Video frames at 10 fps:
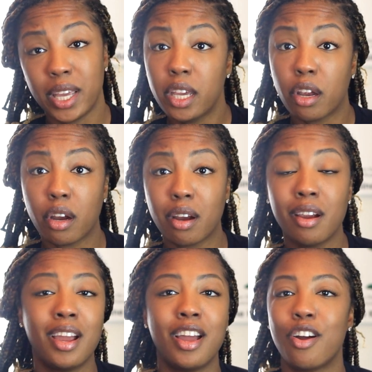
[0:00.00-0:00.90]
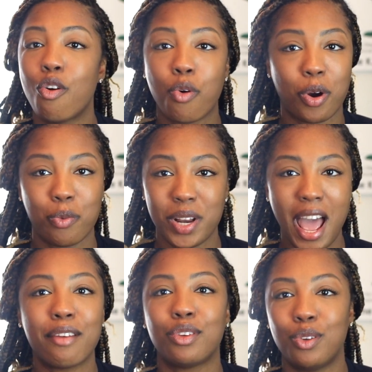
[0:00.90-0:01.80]
here, or what
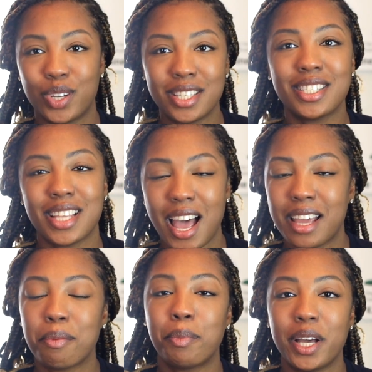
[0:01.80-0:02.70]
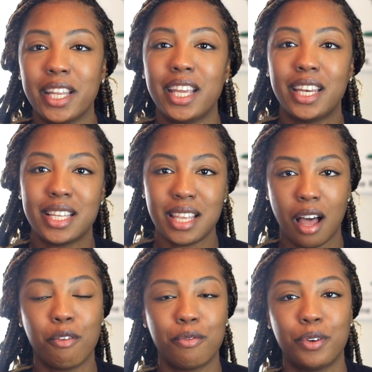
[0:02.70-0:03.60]
have you. You can decide, but it is
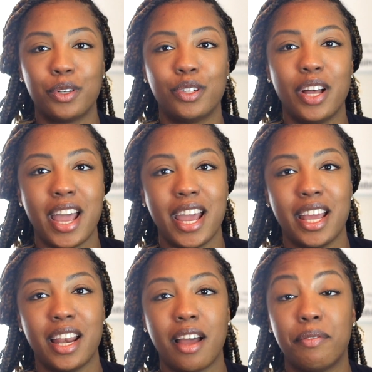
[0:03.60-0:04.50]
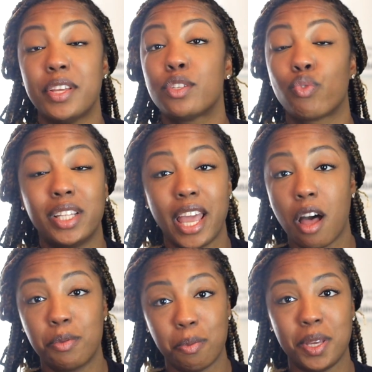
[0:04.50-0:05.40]
helpful, and this really
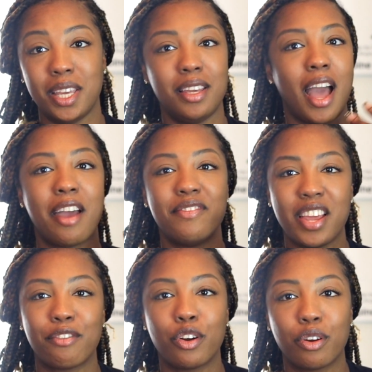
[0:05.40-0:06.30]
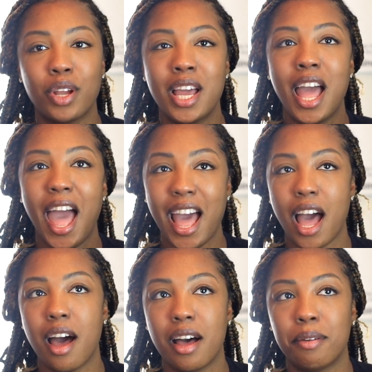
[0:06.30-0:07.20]
helped me. I've never
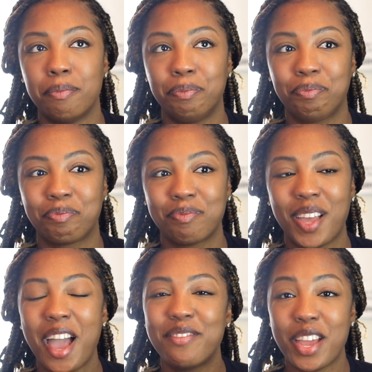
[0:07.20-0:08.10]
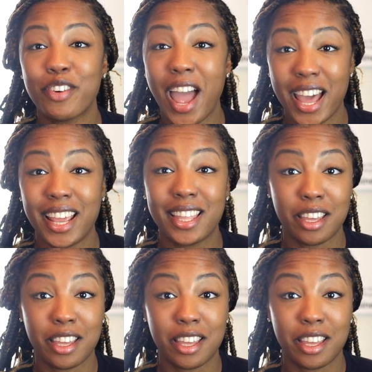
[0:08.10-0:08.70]
had a